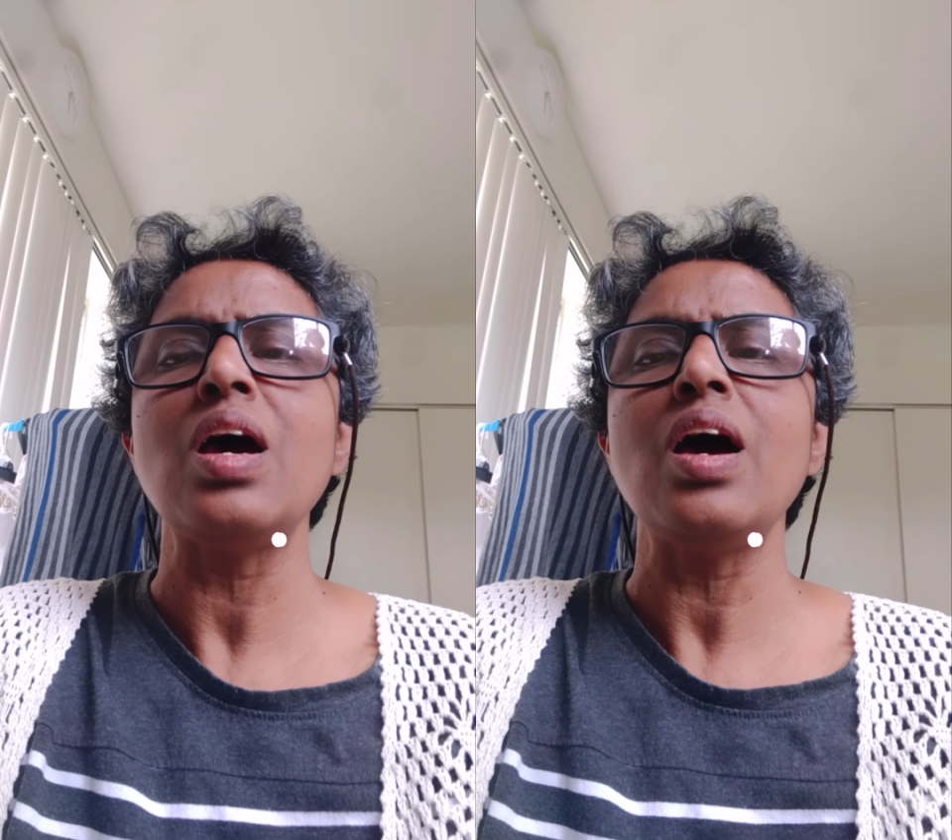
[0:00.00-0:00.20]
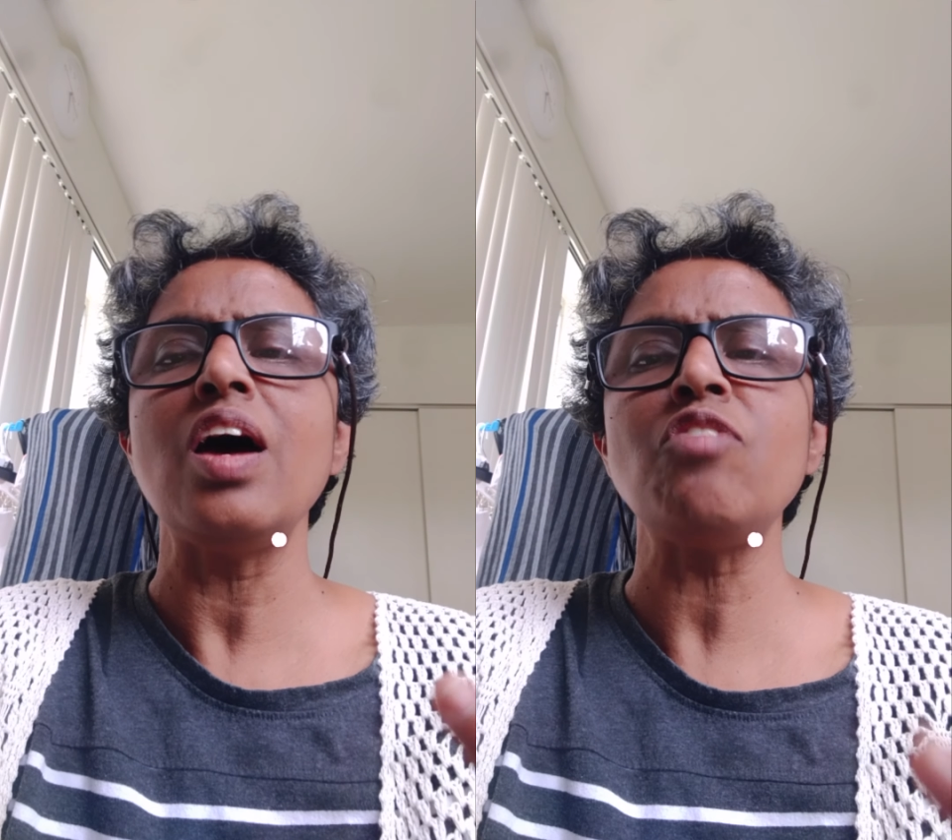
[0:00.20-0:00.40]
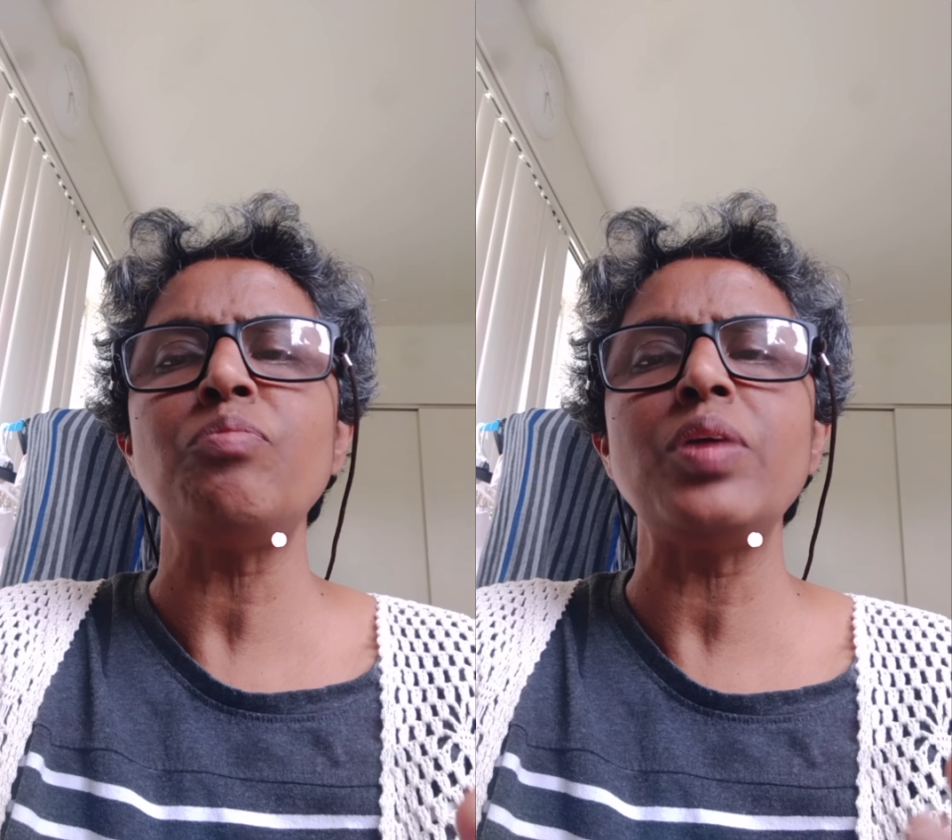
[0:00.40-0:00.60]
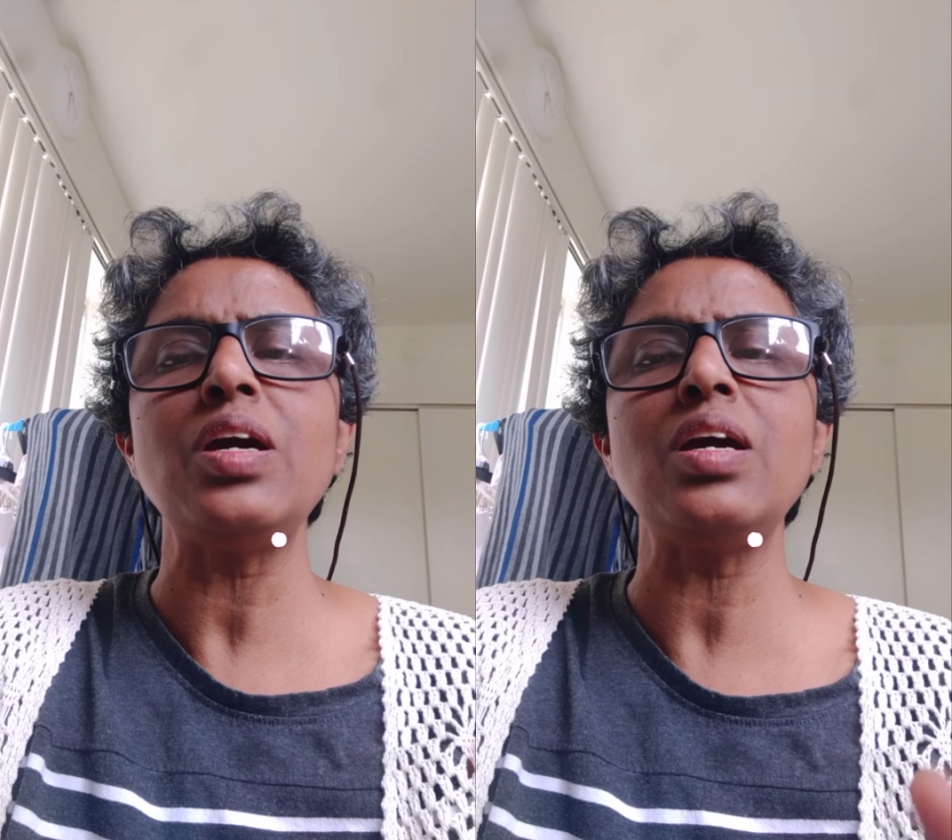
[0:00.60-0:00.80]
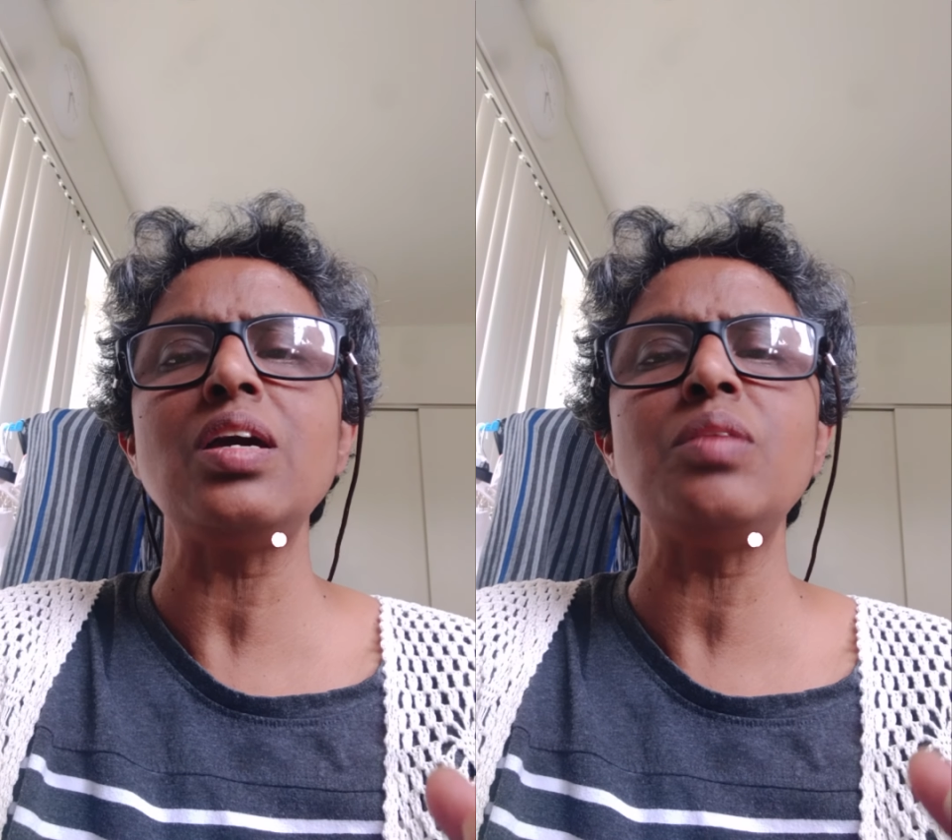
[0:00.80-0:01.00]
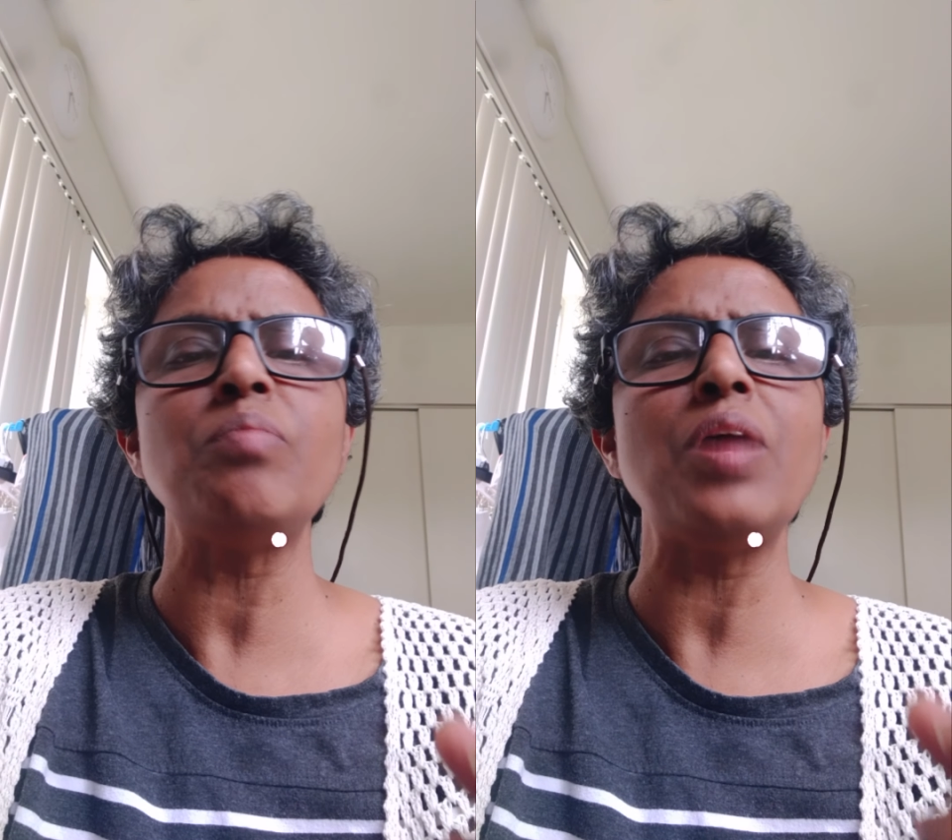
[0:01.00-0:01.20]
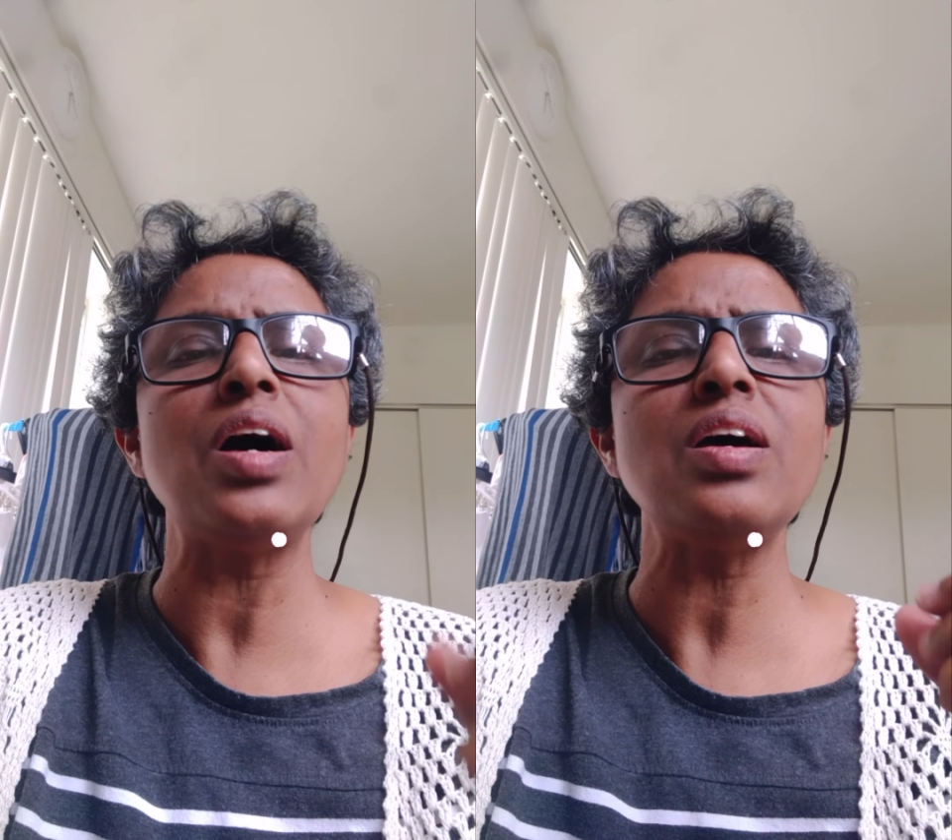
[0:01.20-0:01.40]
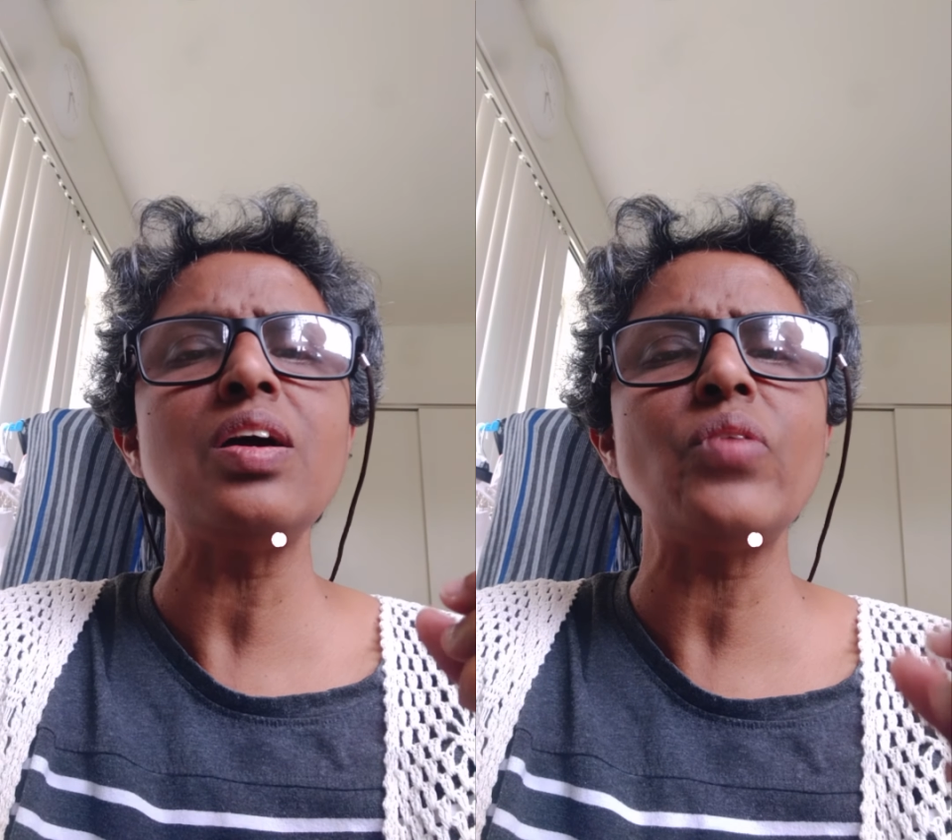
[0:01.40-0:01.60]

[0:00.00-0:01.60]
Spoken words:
have paid my